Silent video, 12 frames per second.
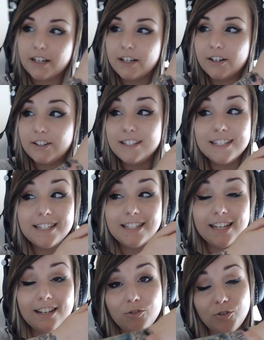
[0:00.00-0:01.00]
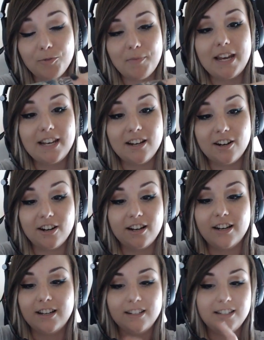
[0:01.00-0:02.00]
consistent reminder
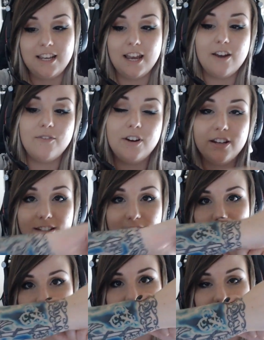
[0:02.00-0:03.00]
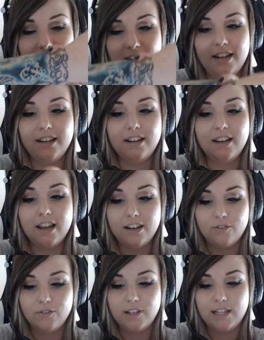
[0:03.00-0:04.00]
that I see every single day. And I
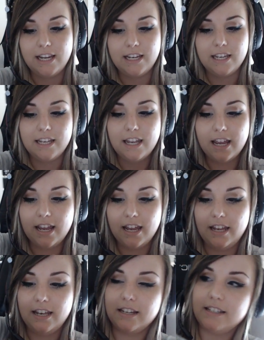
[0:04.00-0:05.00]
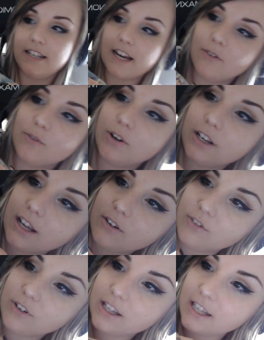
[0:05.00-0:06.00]
really like it. And the second one that I
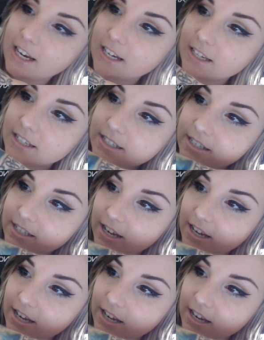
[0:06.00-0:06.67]
really like is